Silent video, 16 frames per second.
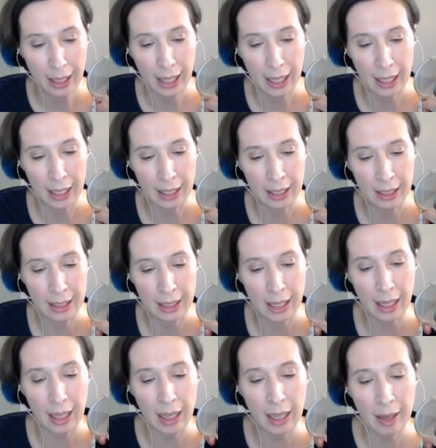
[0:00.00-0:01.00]
And
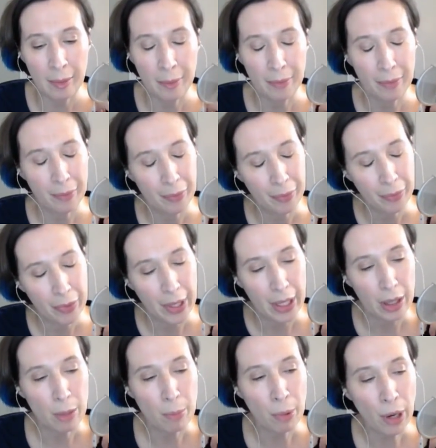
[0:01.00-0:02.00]

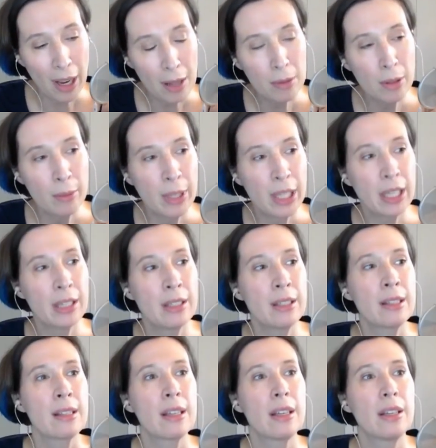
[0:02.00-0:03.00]
the problem
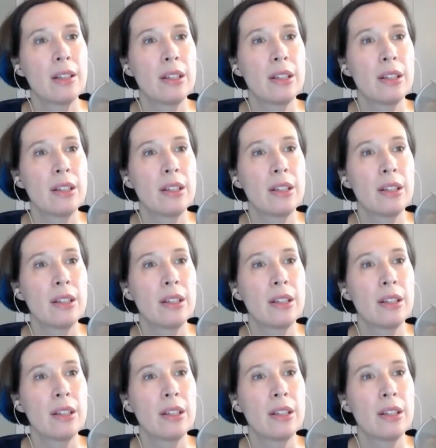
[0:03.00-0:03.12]
is